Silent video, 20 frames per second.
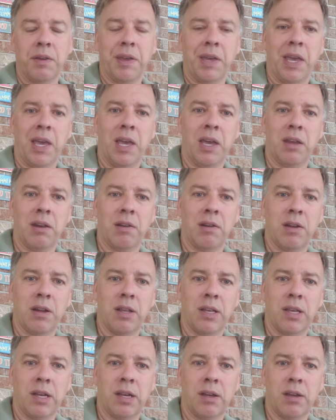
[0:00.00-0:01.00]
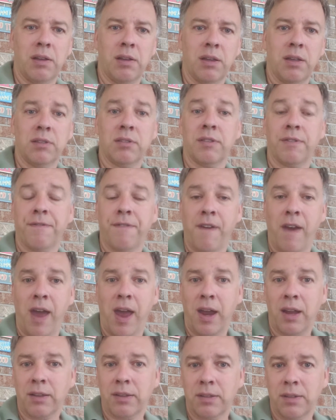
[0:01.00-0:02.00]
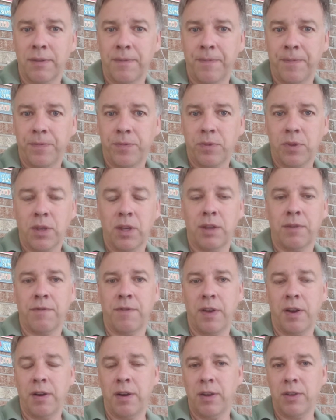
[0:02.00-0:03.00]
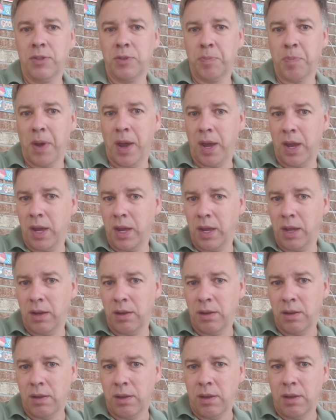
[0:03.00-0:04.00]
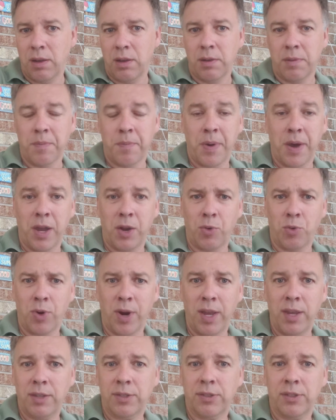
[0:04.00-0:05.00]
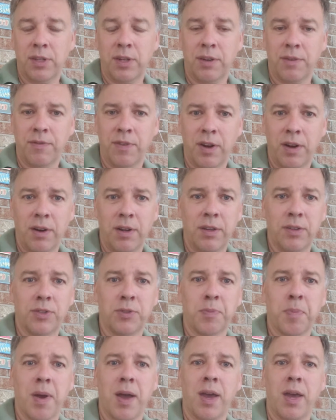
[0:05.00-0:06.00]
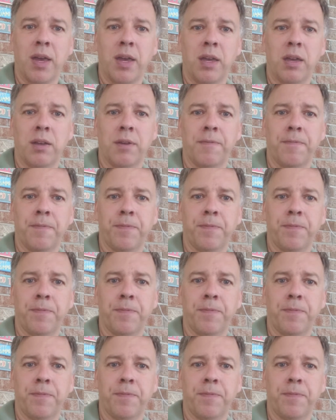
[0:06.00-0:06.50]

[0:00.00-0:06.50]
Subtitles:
And it's a fact. It varies by race, and it varies by